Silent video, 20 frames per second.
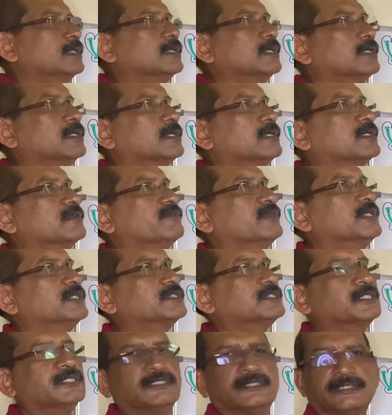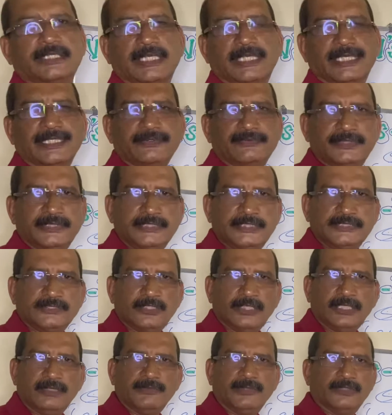or what the language is
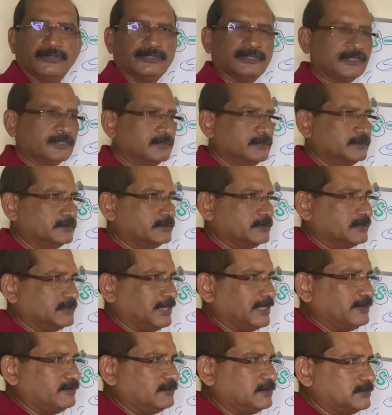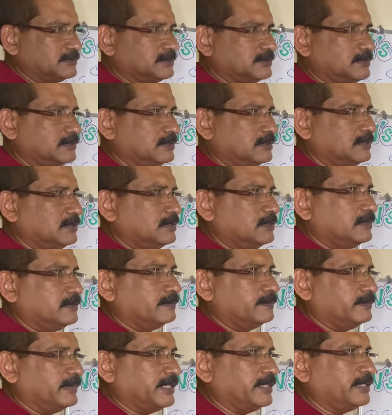all about. So that was
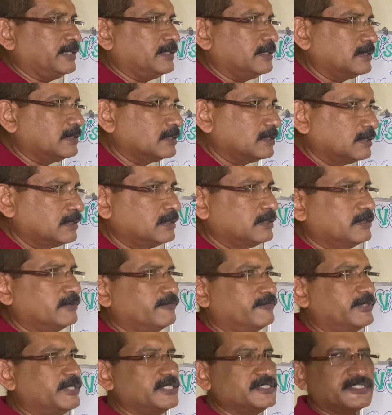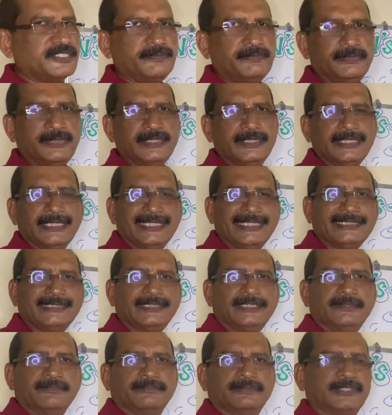my very simple
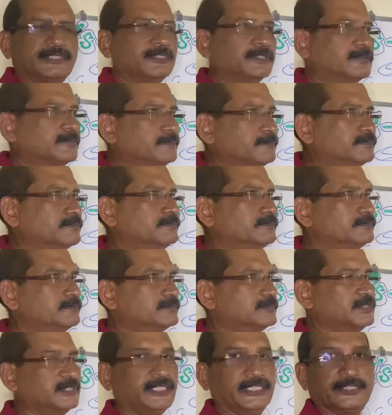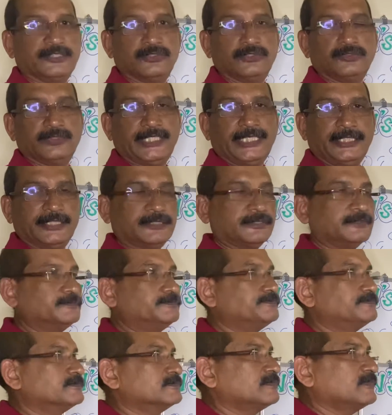attempt to get onto that.
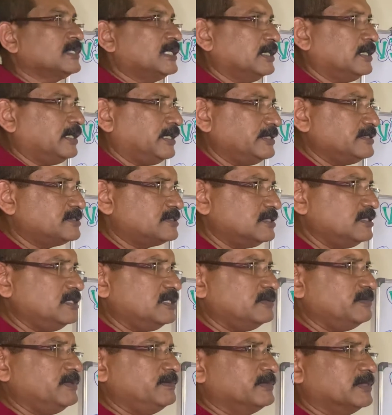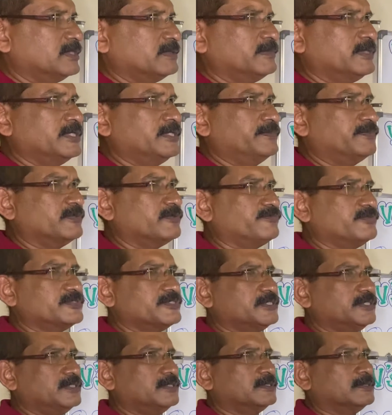I still remember my
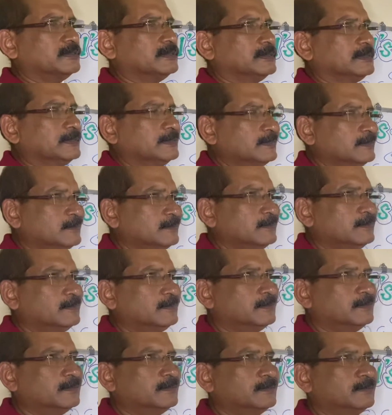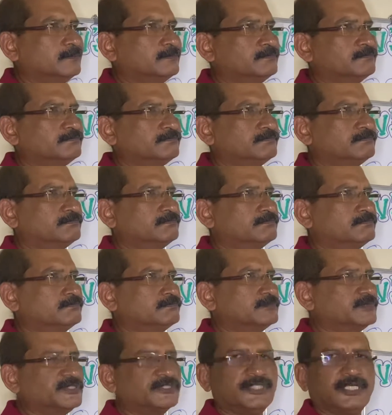professor uh,
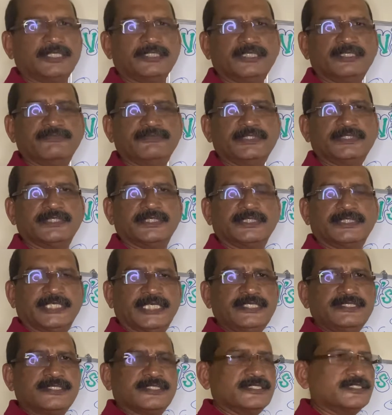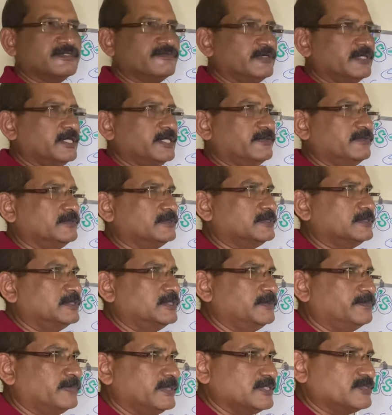started with tenses when I was in
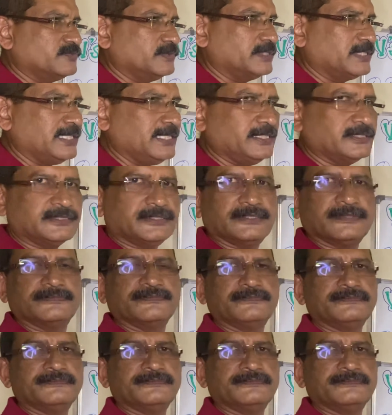the plus one class.